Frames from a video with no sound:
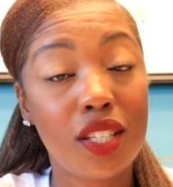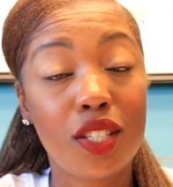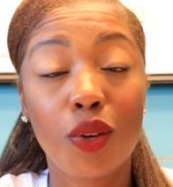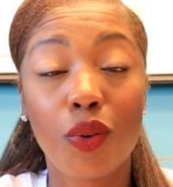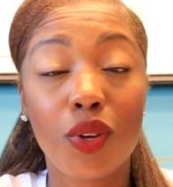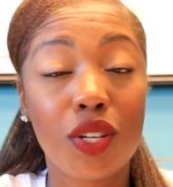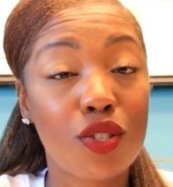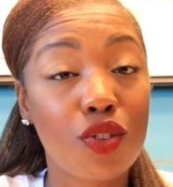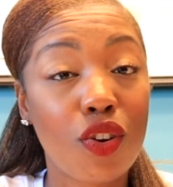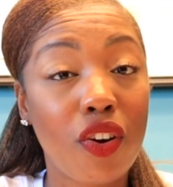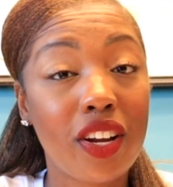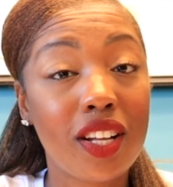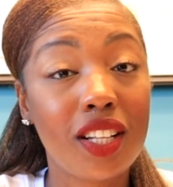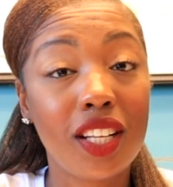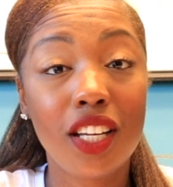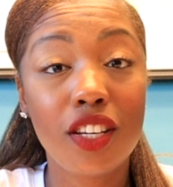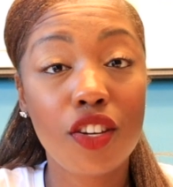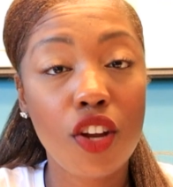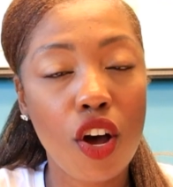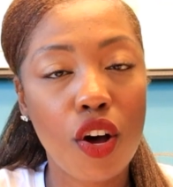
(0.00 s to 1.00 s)
So
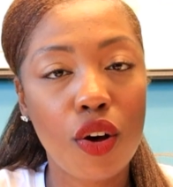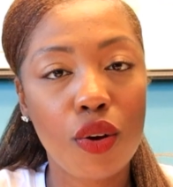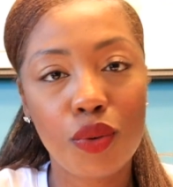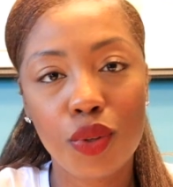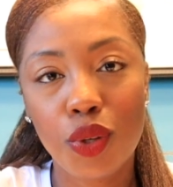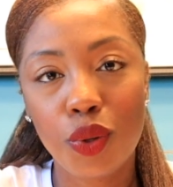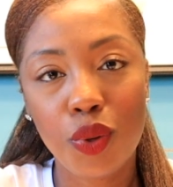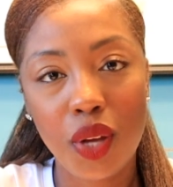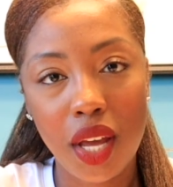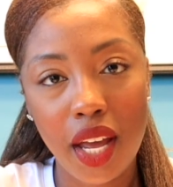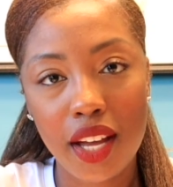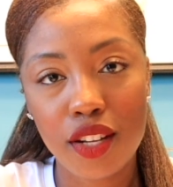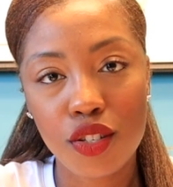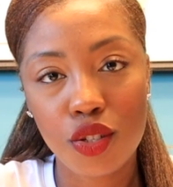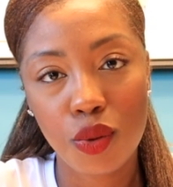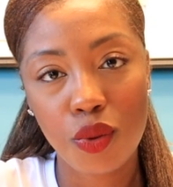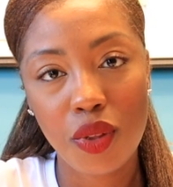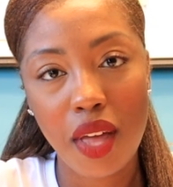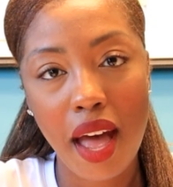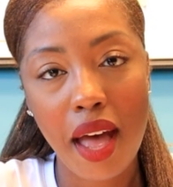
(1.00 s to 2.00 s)
historically, no, you can't
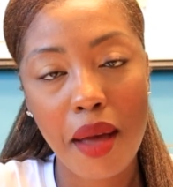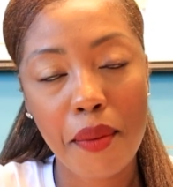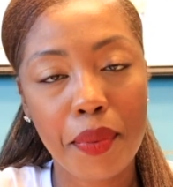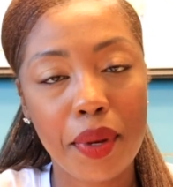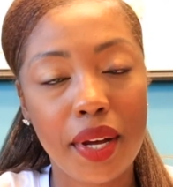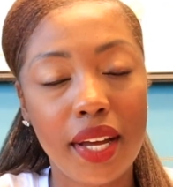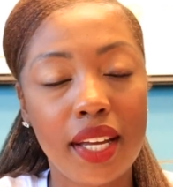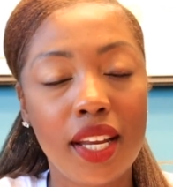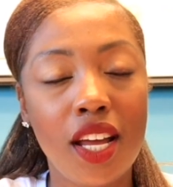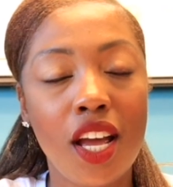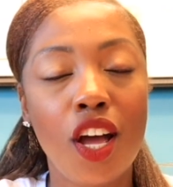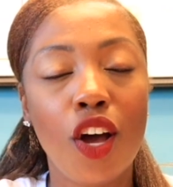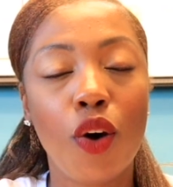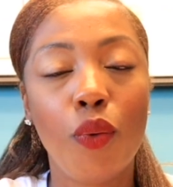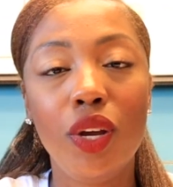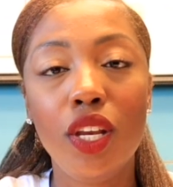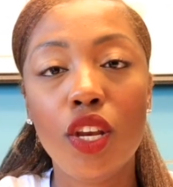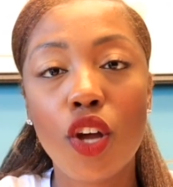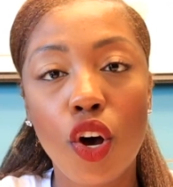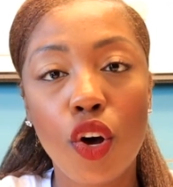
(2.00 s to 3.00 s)
do that. But
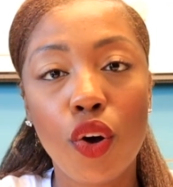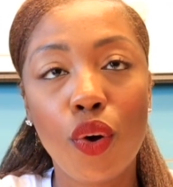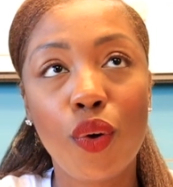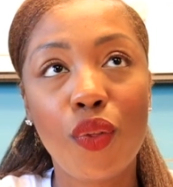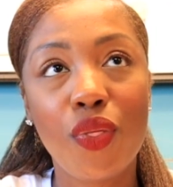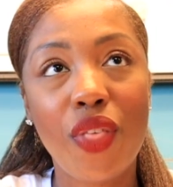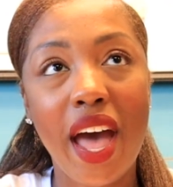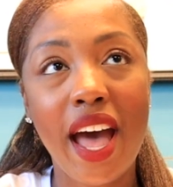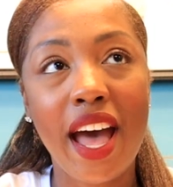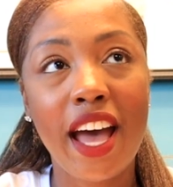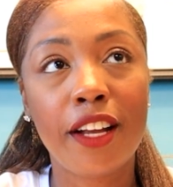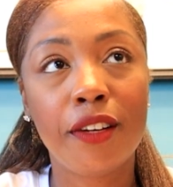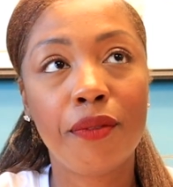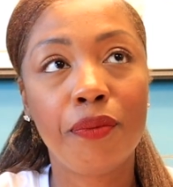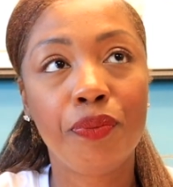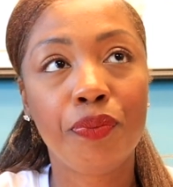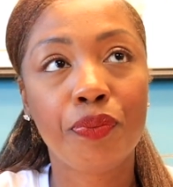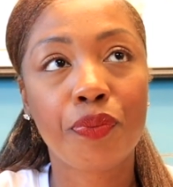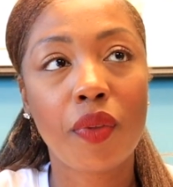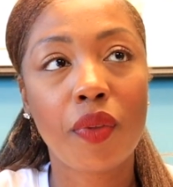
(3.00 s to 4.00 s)
we know that,
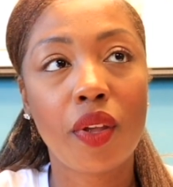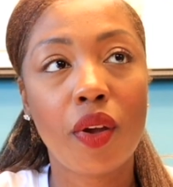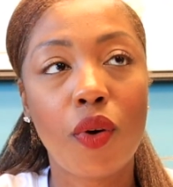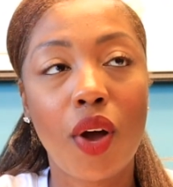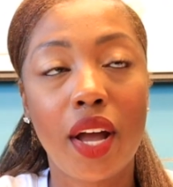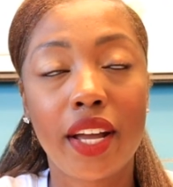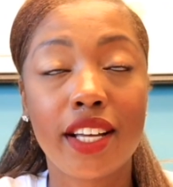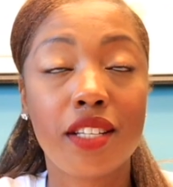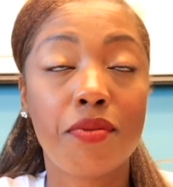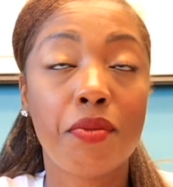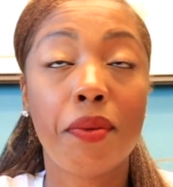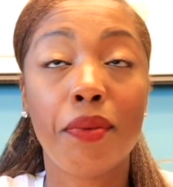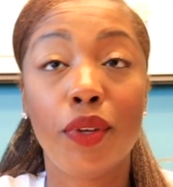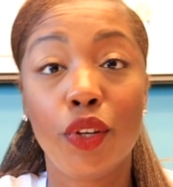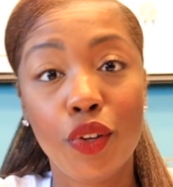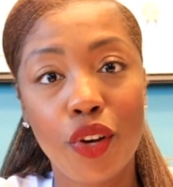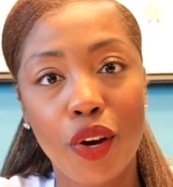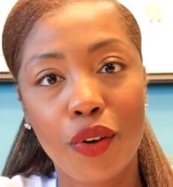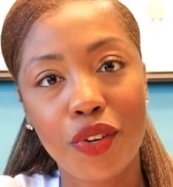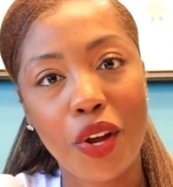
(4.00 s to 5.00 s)
well, I guess maybe
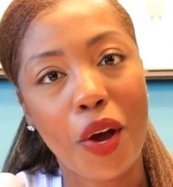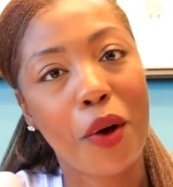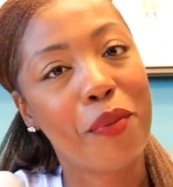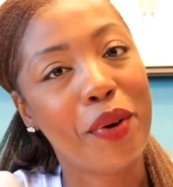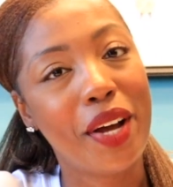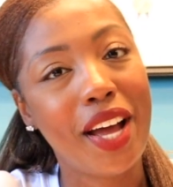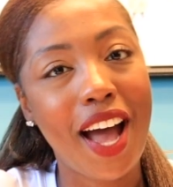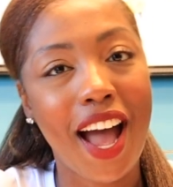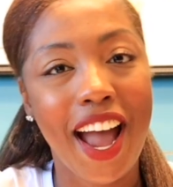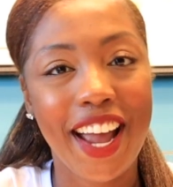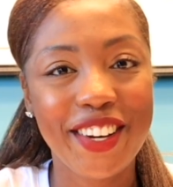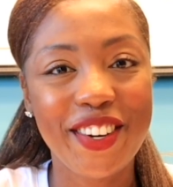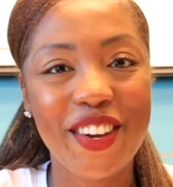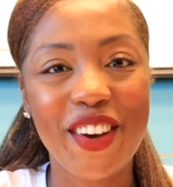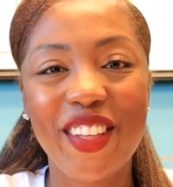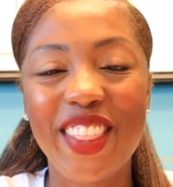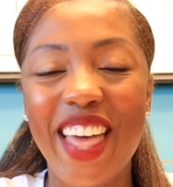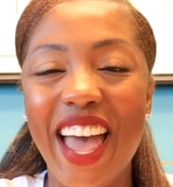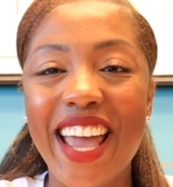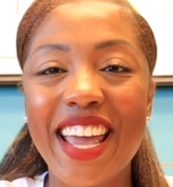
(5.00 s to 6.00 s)
you don't know, but I
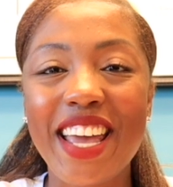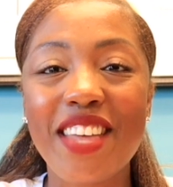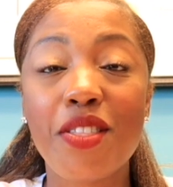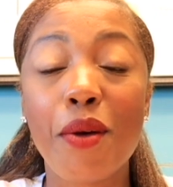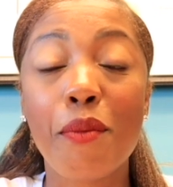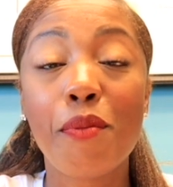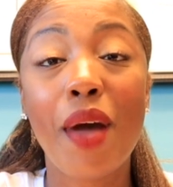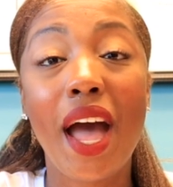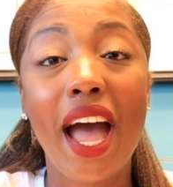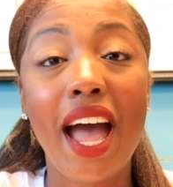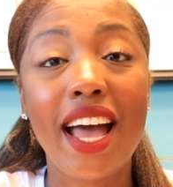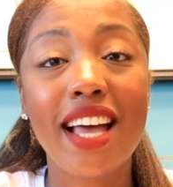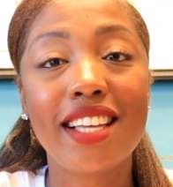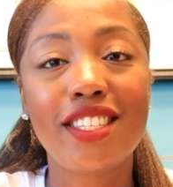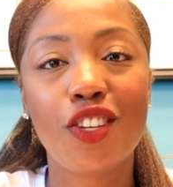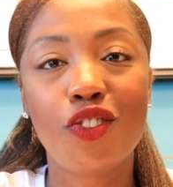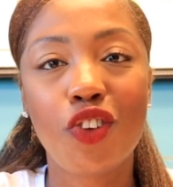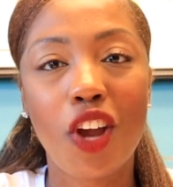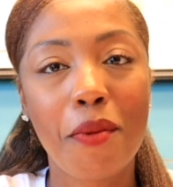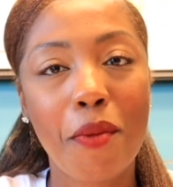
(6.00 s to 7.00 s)
know that in the past,
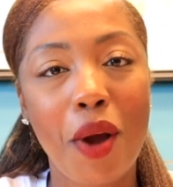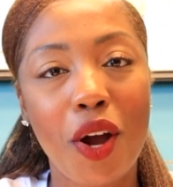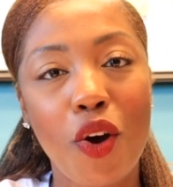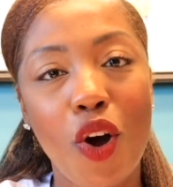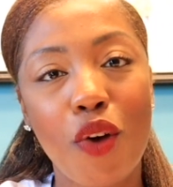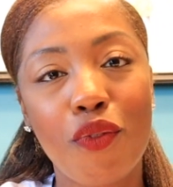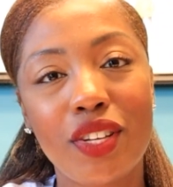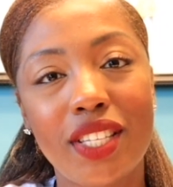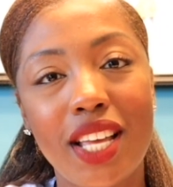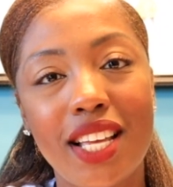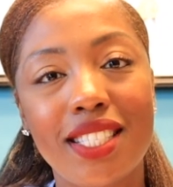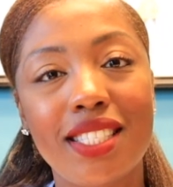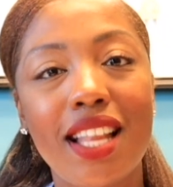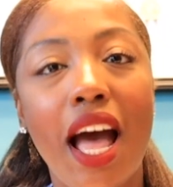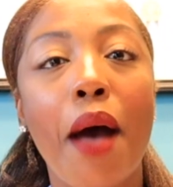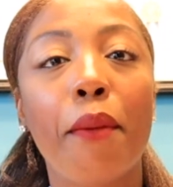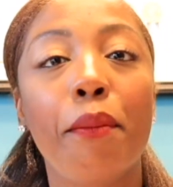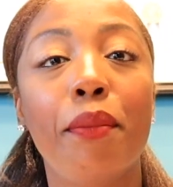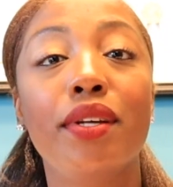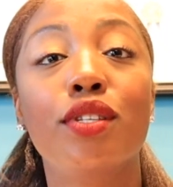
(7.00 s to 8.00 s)
the Trademark Office has
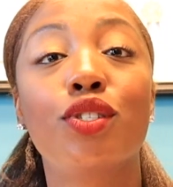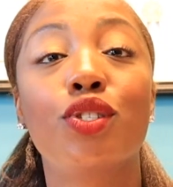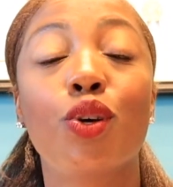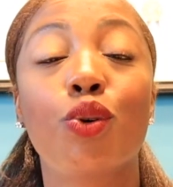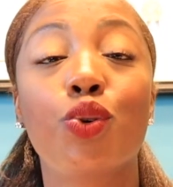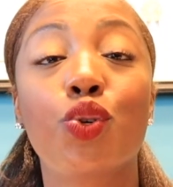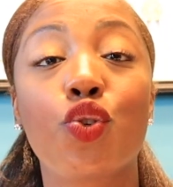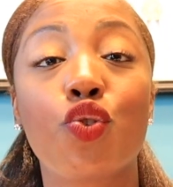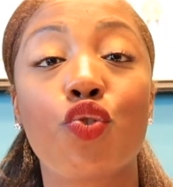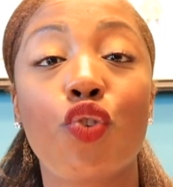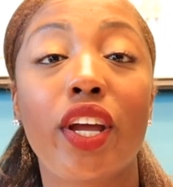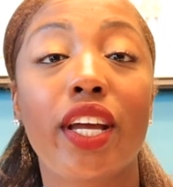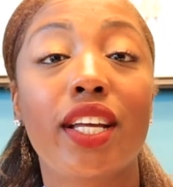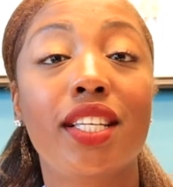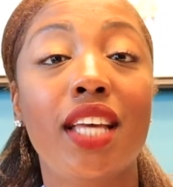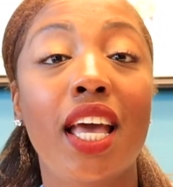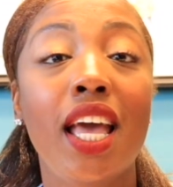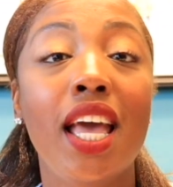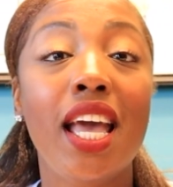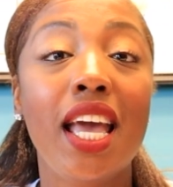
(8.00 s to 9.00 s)
not been so strict
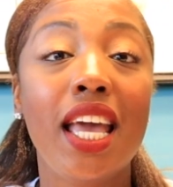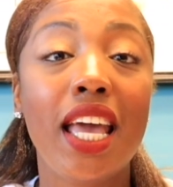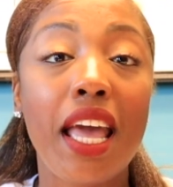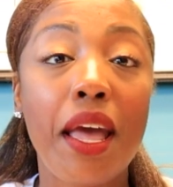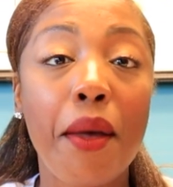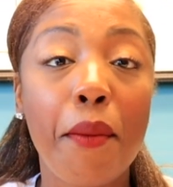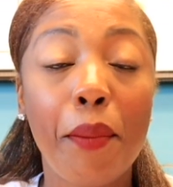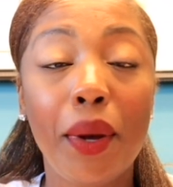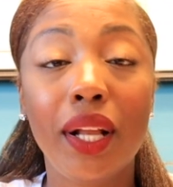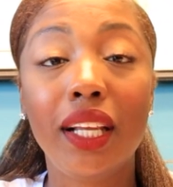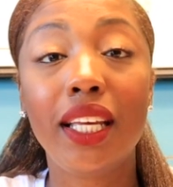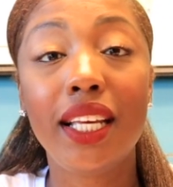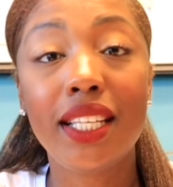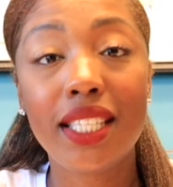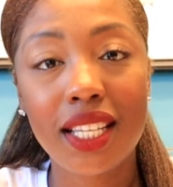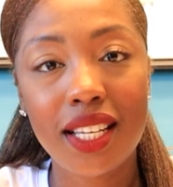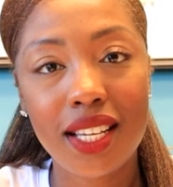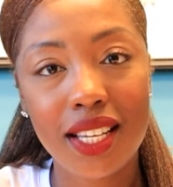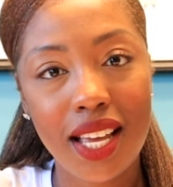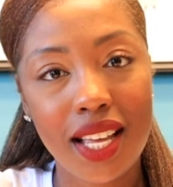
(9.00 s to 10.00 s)
in
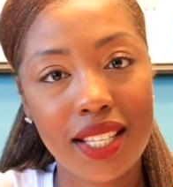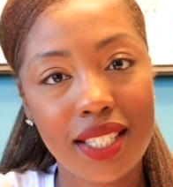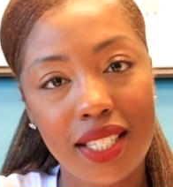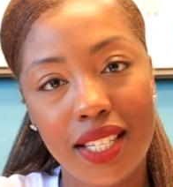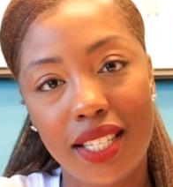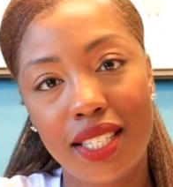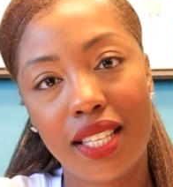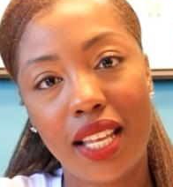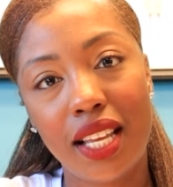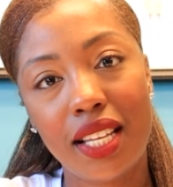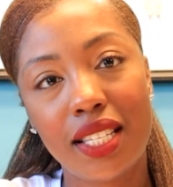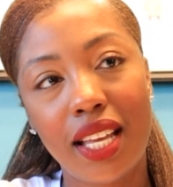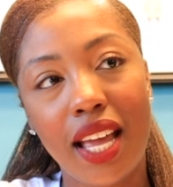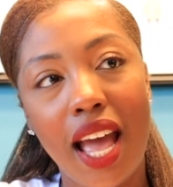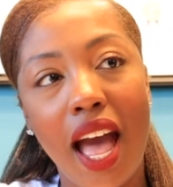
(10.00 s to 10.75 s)
policing against these things. They